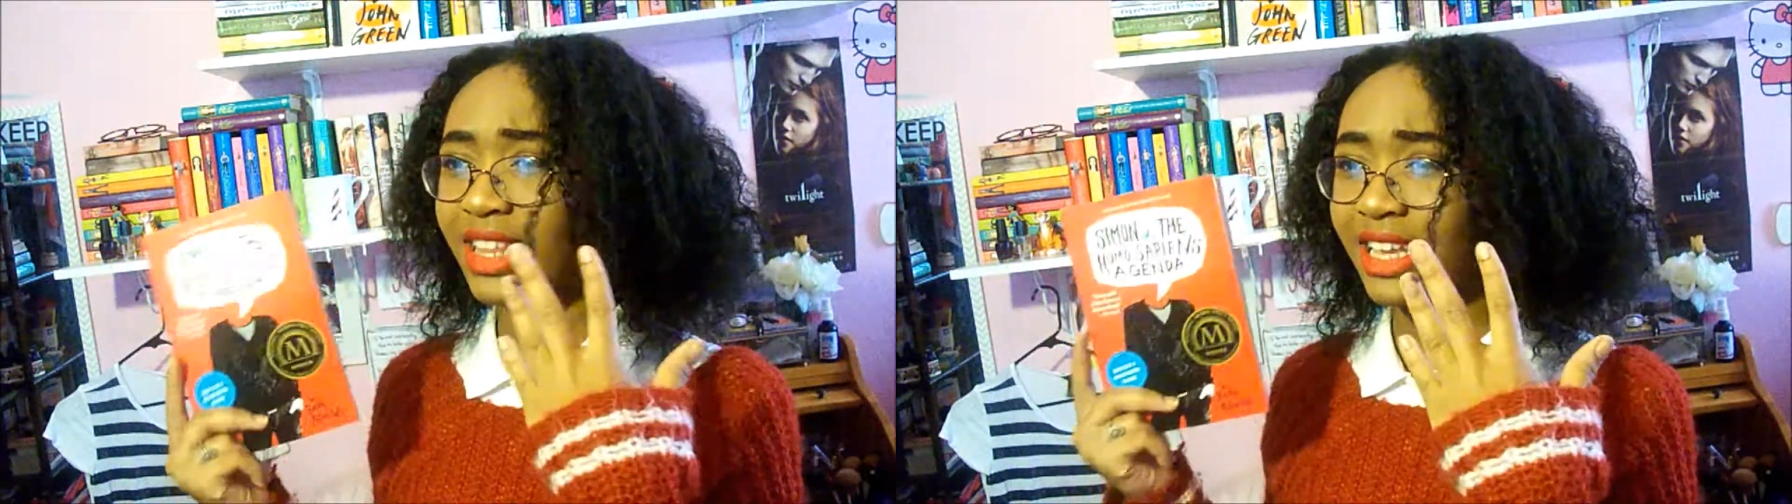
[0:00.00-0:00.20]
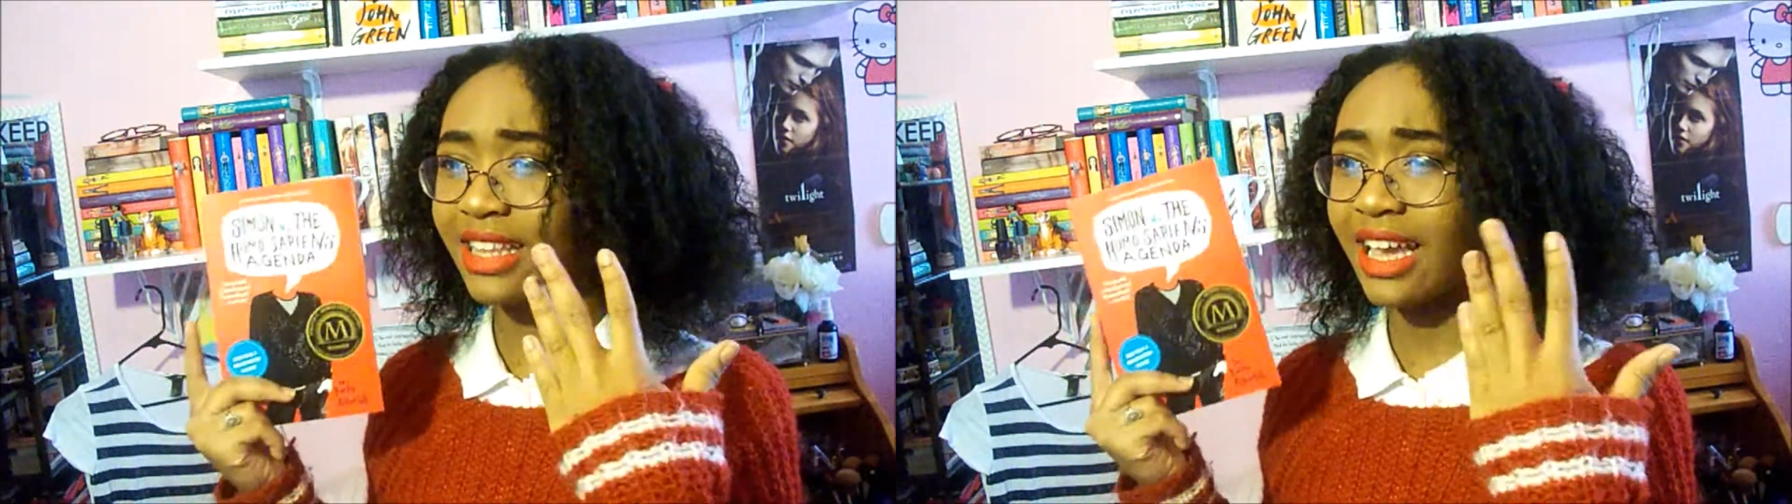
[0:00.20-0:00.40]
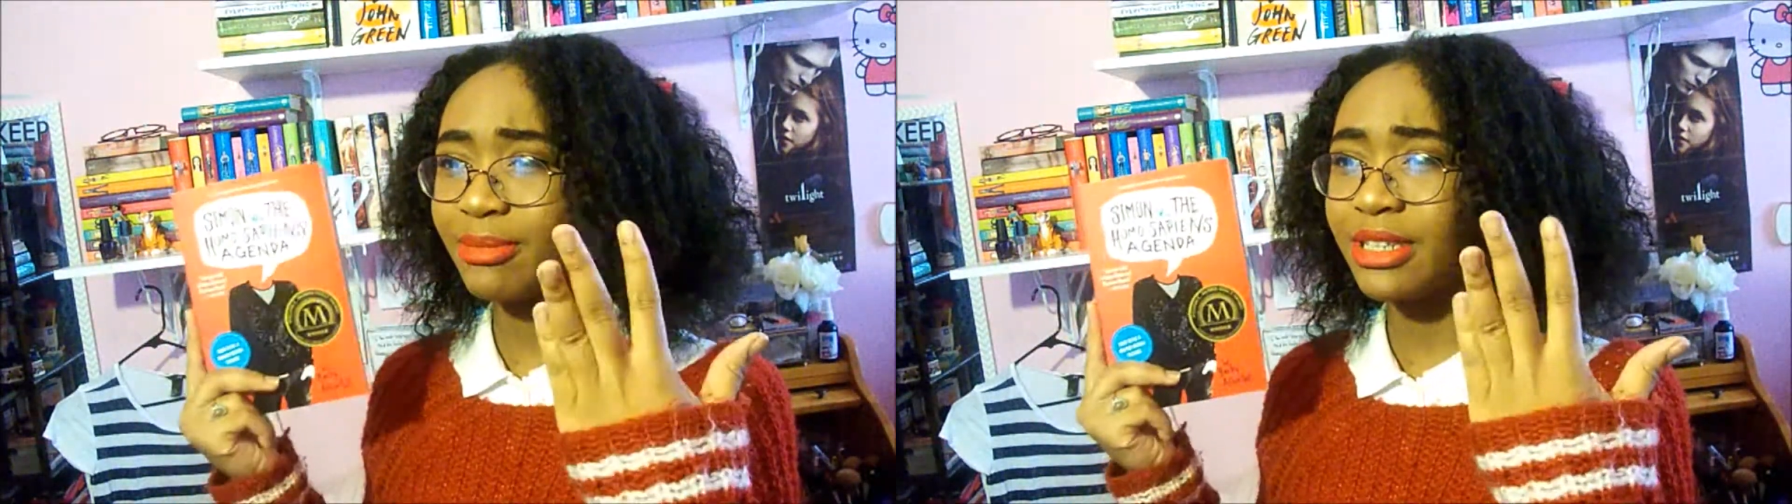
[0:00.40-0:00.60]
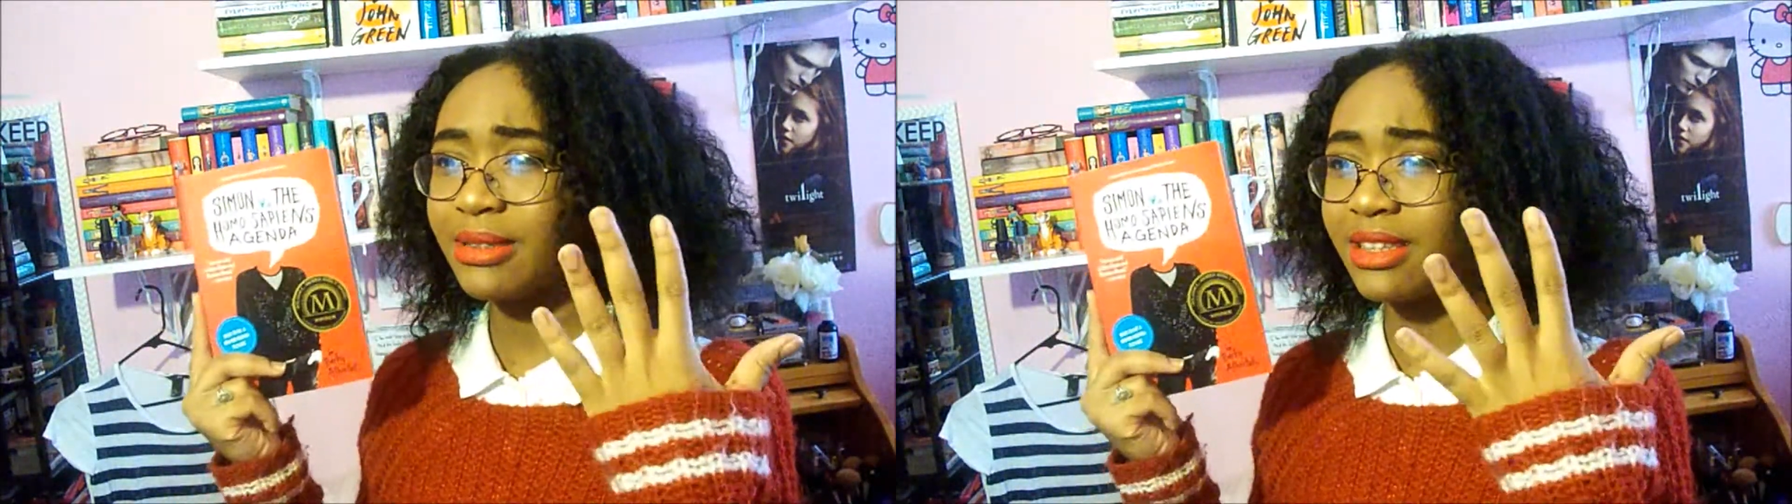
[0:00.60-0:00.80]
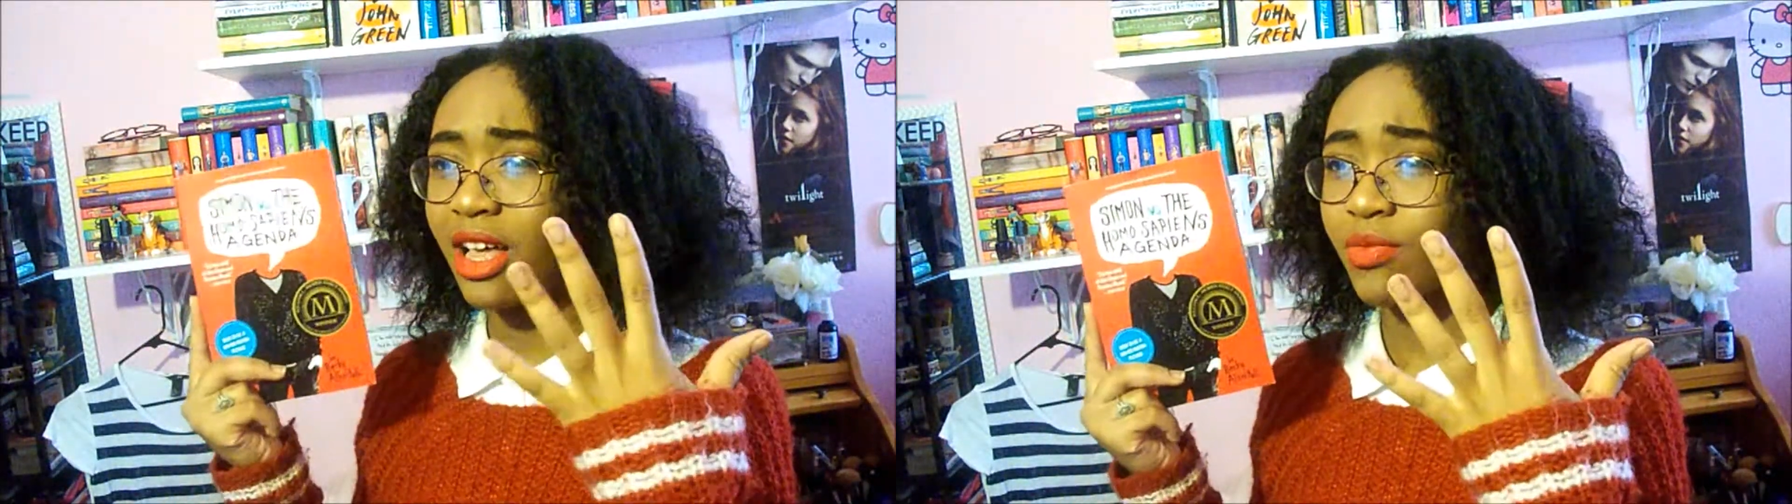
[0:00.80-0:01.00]
like I'm
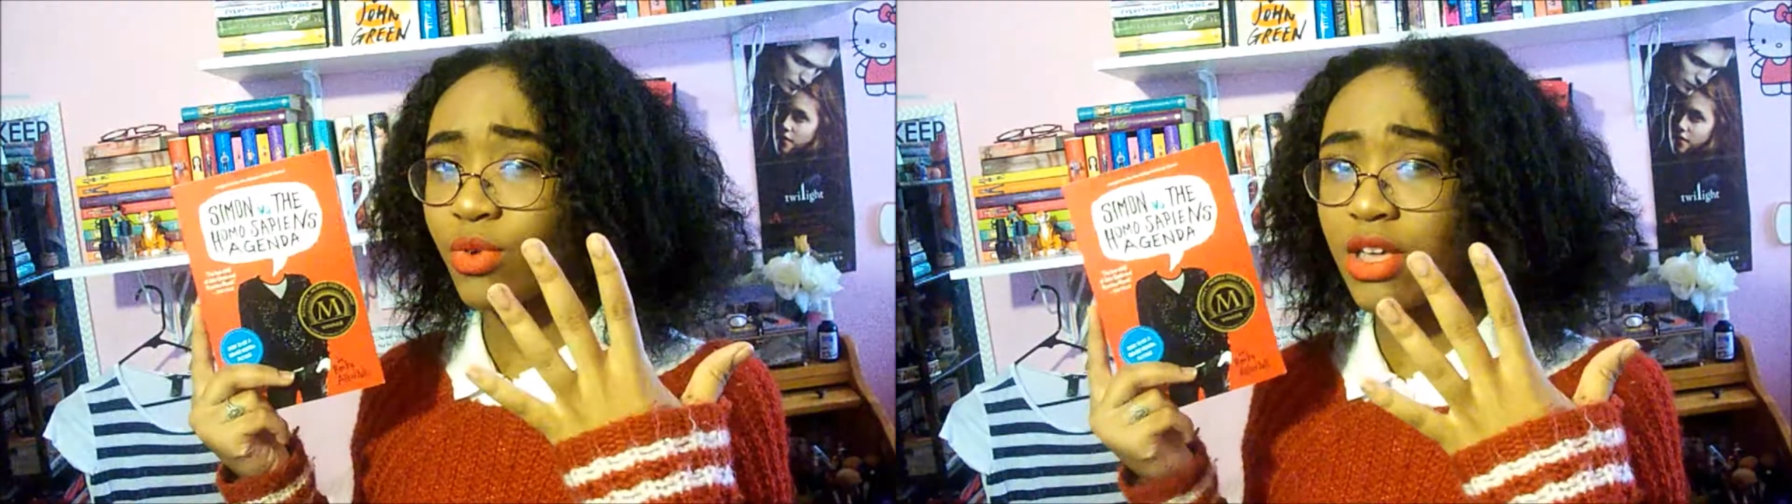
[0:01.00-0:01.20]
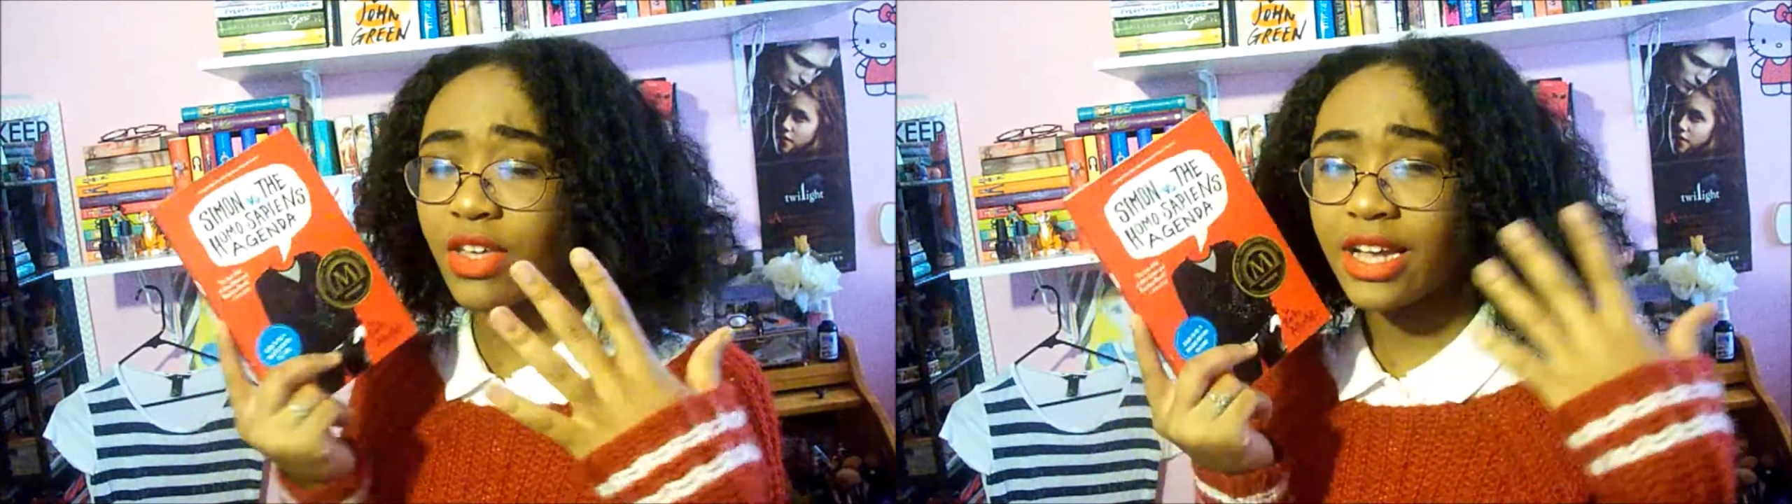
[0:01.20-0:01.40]
in love with.